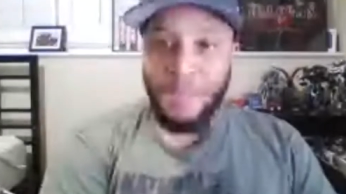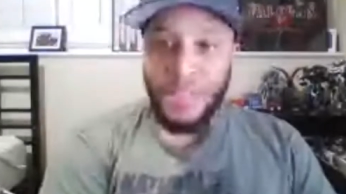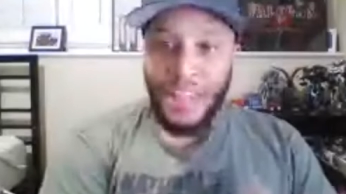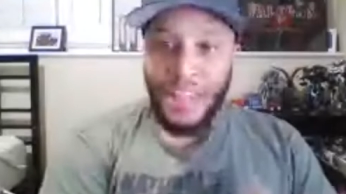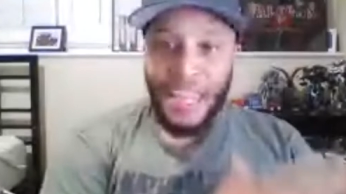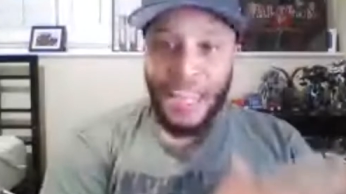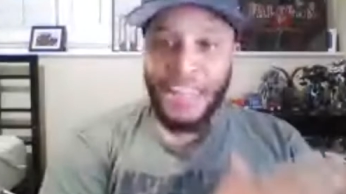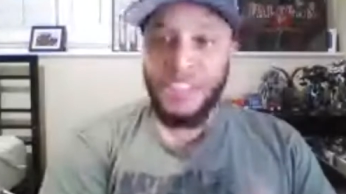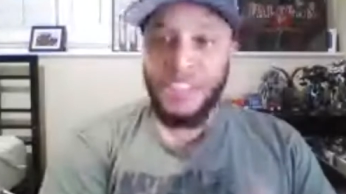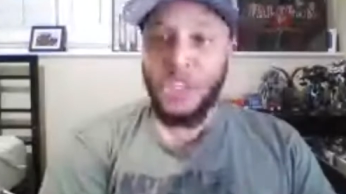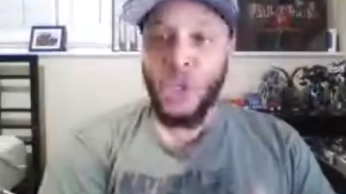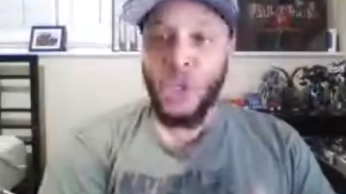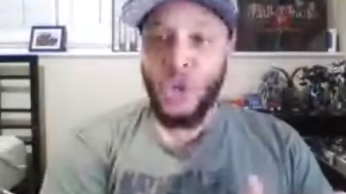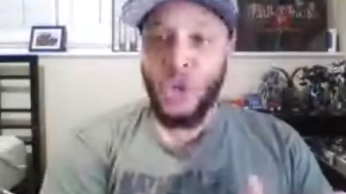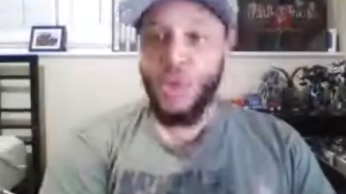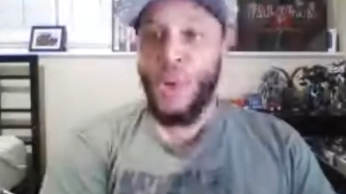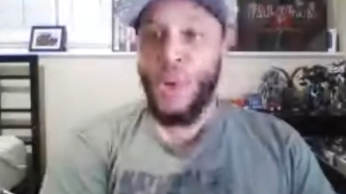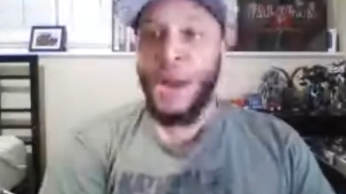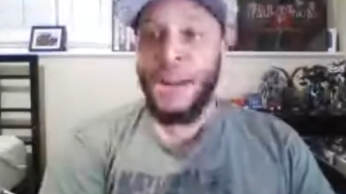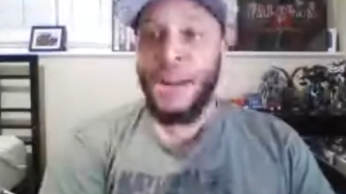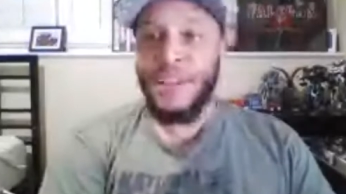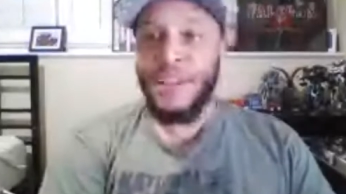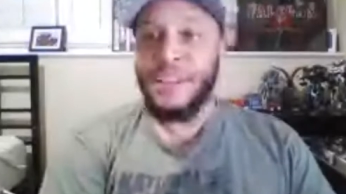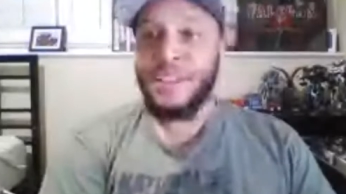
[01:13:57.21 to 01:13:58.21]
is the
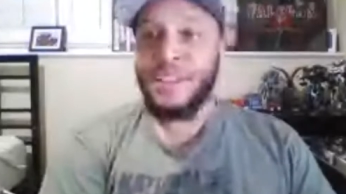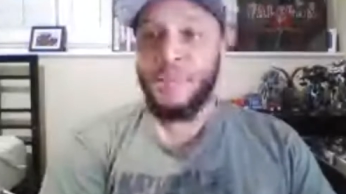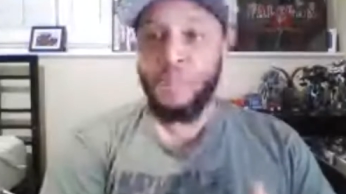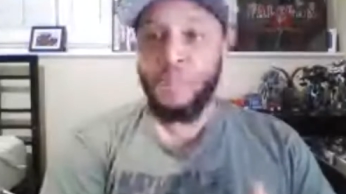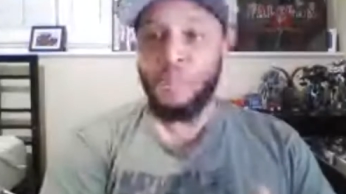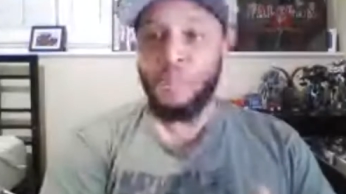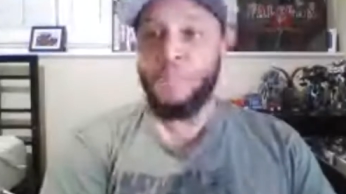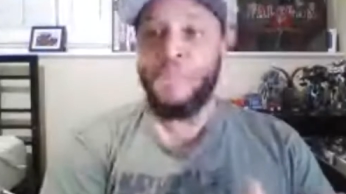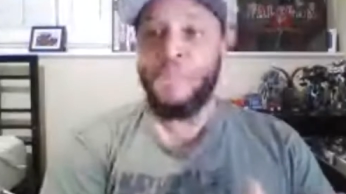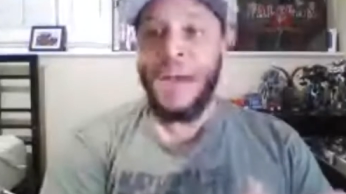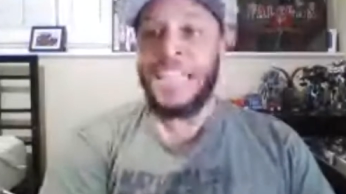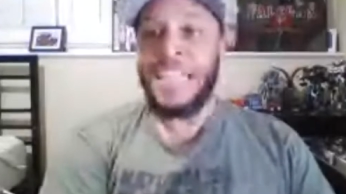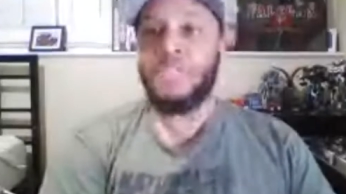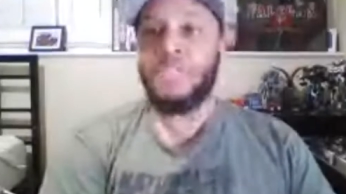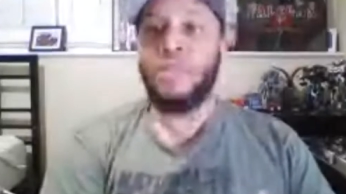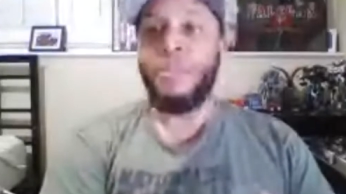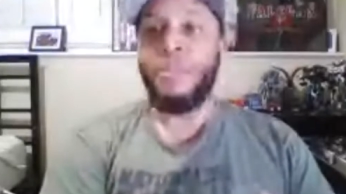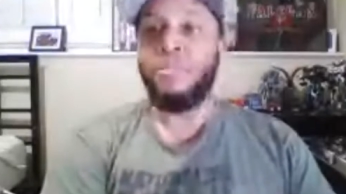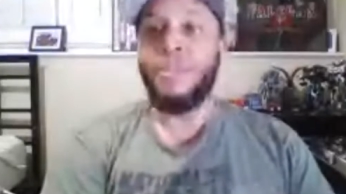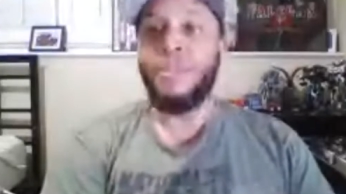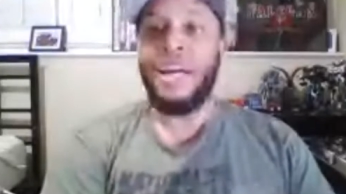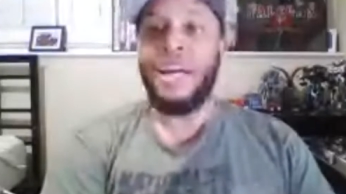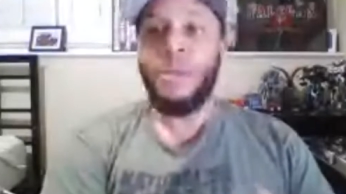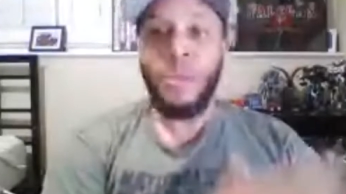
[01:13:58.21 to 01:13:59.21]
greatest basketball
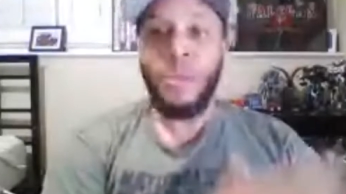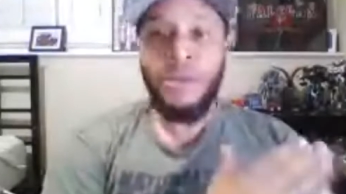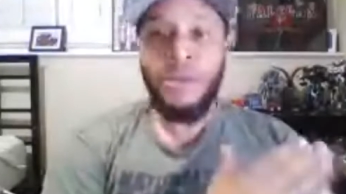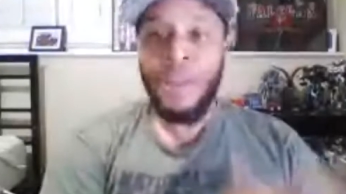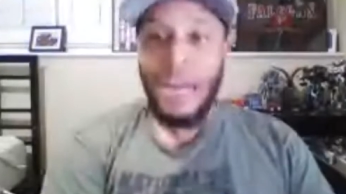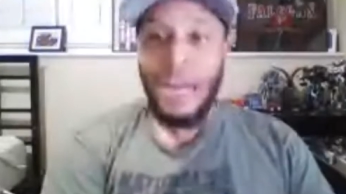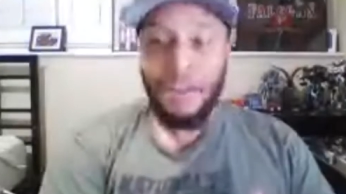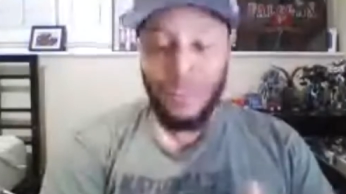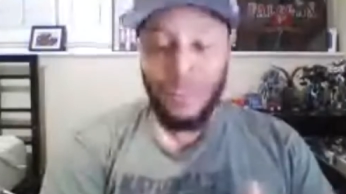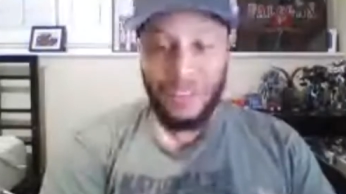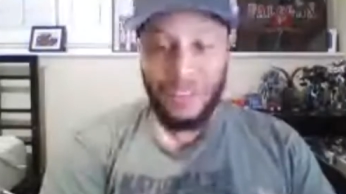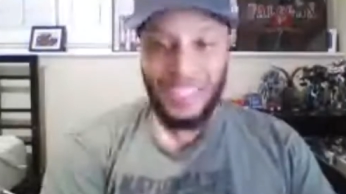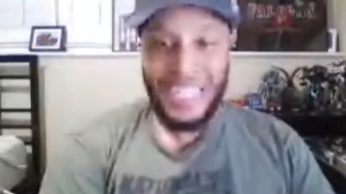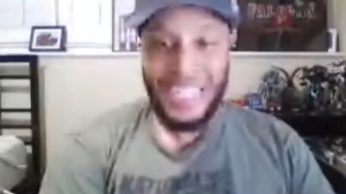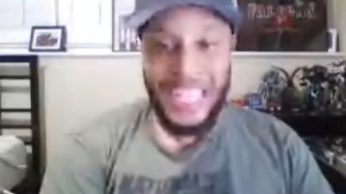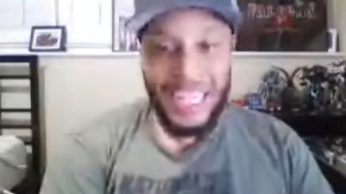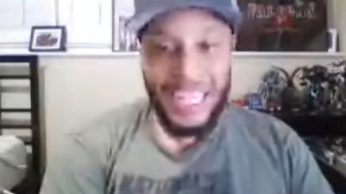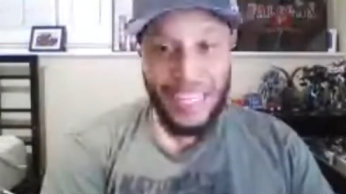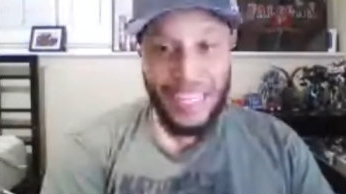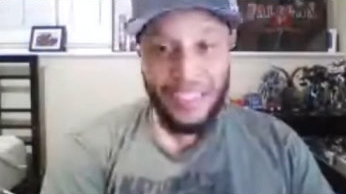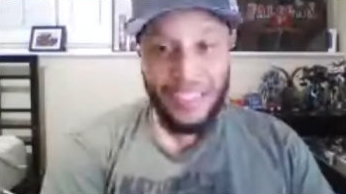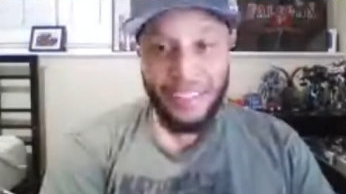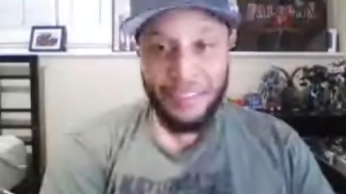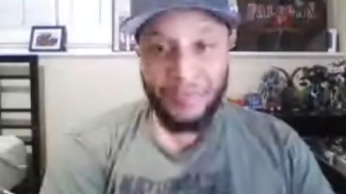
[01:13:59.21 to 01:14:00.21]
player we've ever seen.